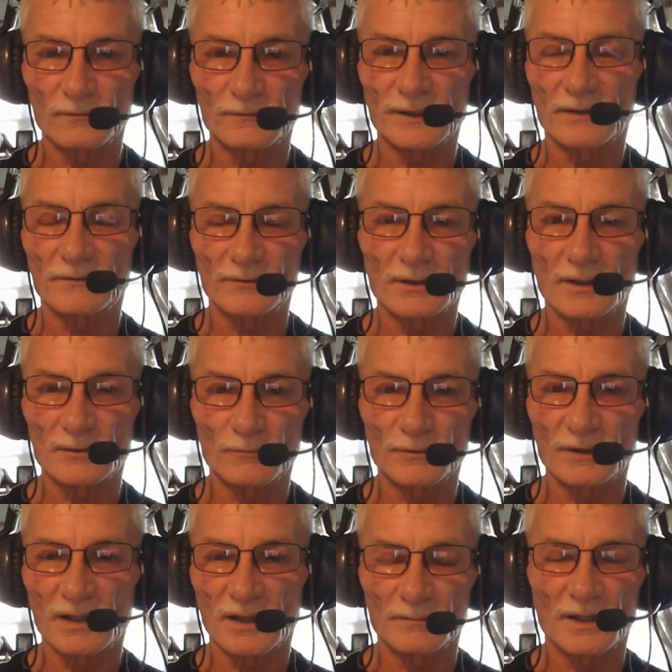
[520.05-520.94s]
We have another
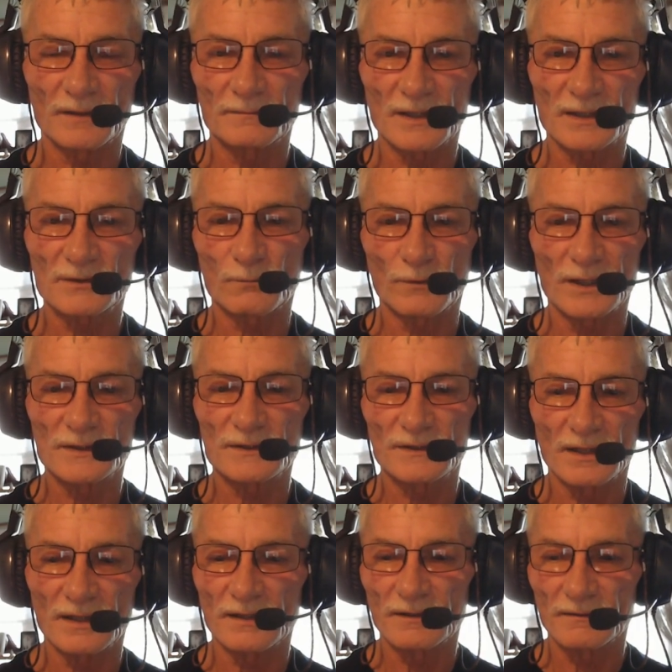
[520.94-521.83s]
one coming up next
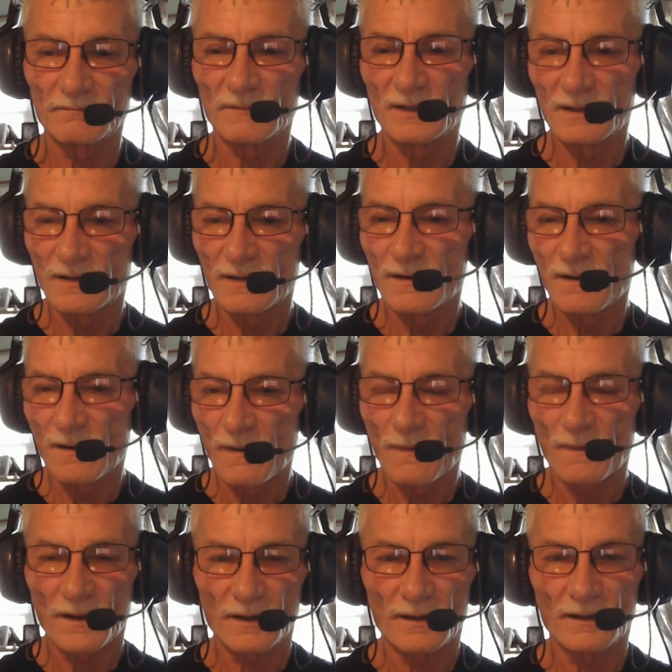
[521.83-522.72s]
Wednesday,
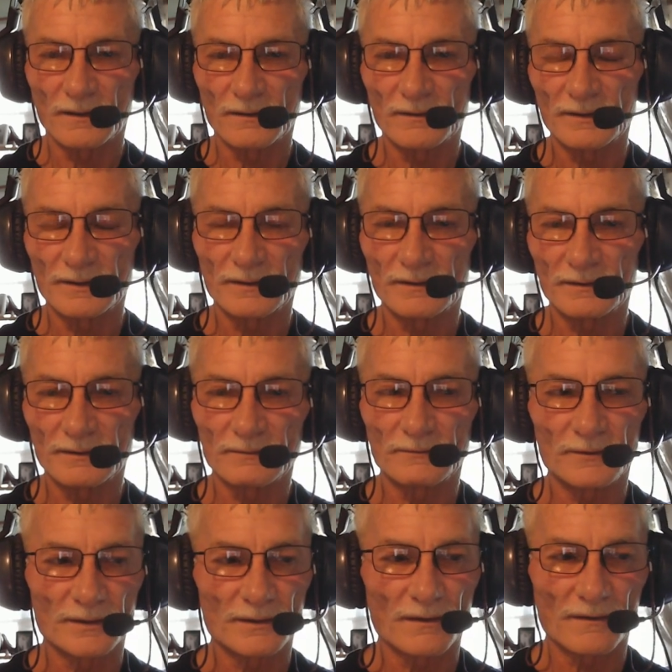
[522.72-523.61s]

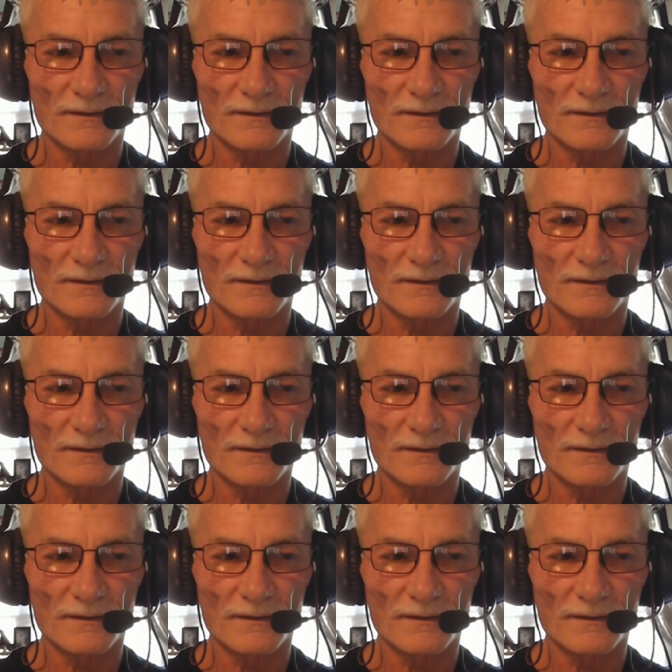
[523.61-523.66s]
the